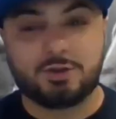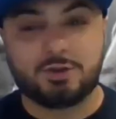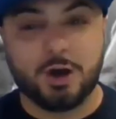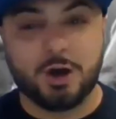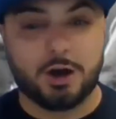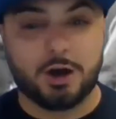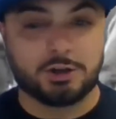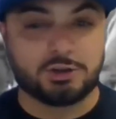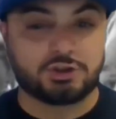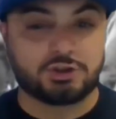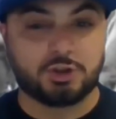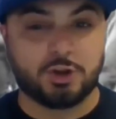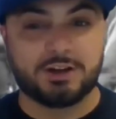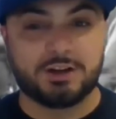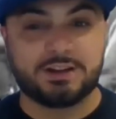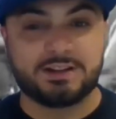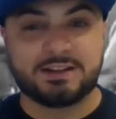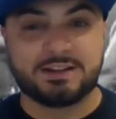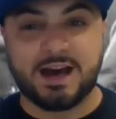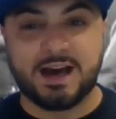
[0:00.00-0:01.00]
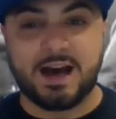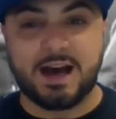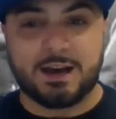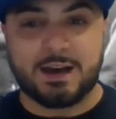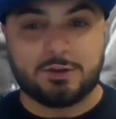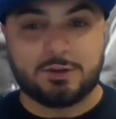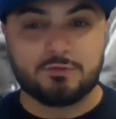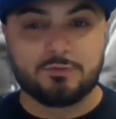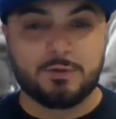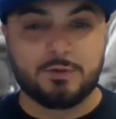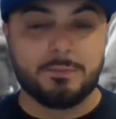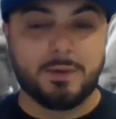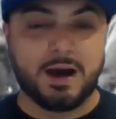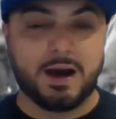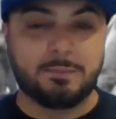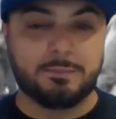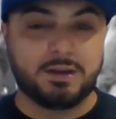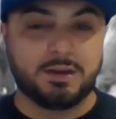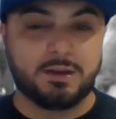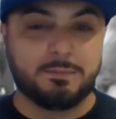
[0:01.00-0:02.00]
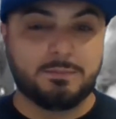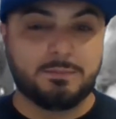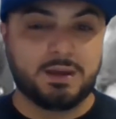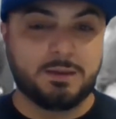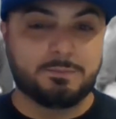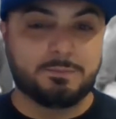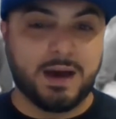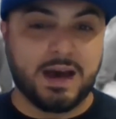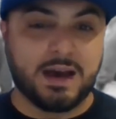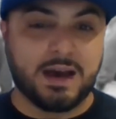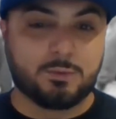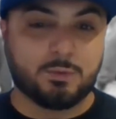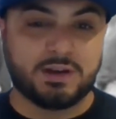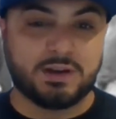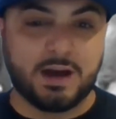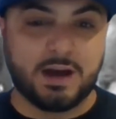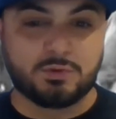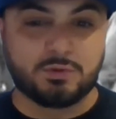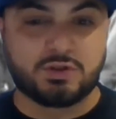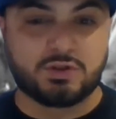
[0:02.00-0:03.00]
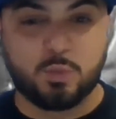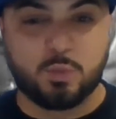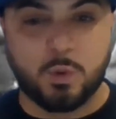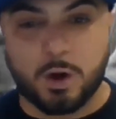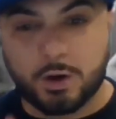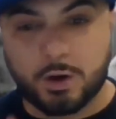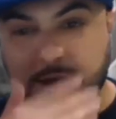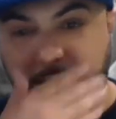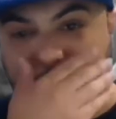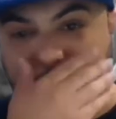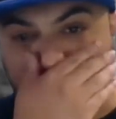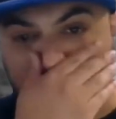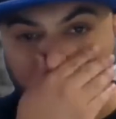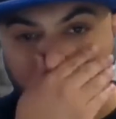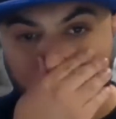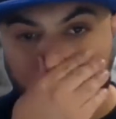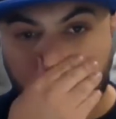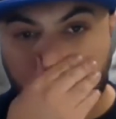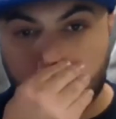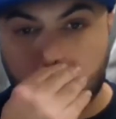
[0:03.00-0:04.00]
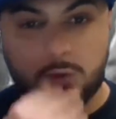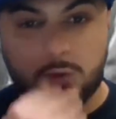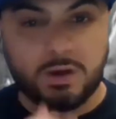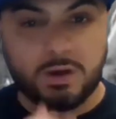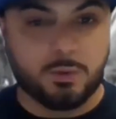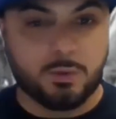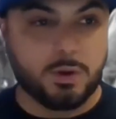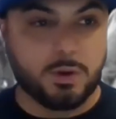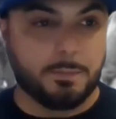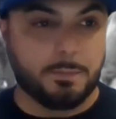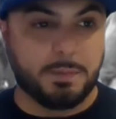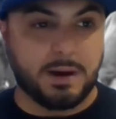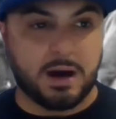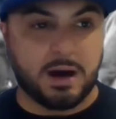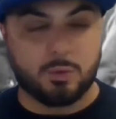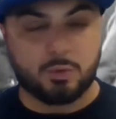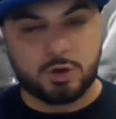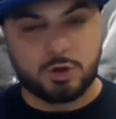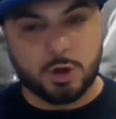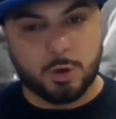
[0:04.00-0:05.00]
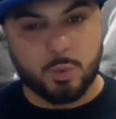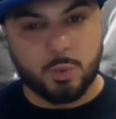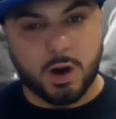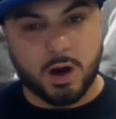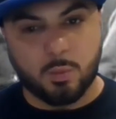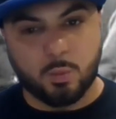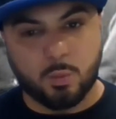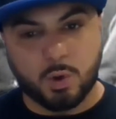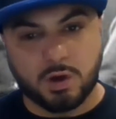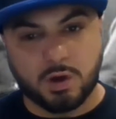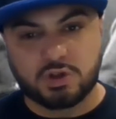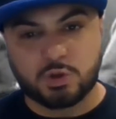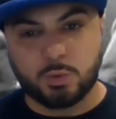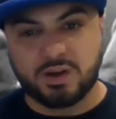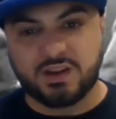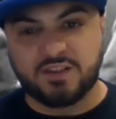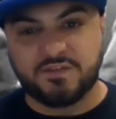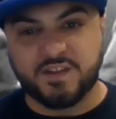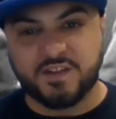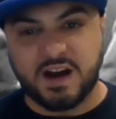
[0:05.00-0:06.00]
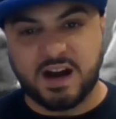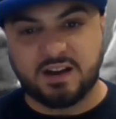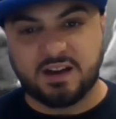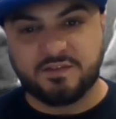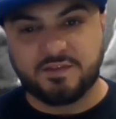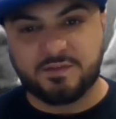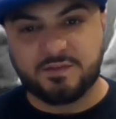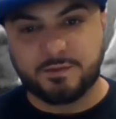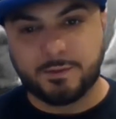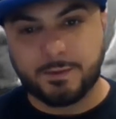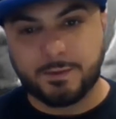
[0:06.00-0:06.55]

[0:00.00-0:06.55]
you're a shorter guy. You remind me of me back when I was working out. We were about, you're what, 125?